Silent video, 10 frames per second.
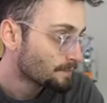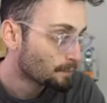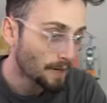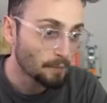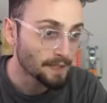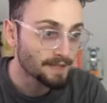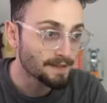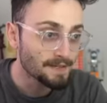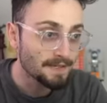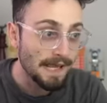but I went like
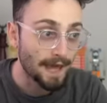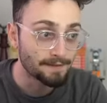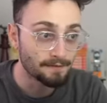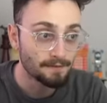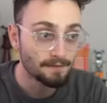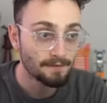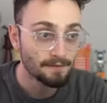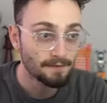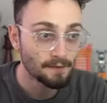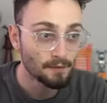this, and
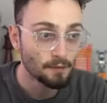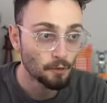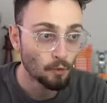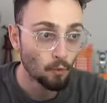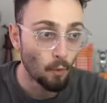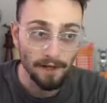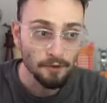white is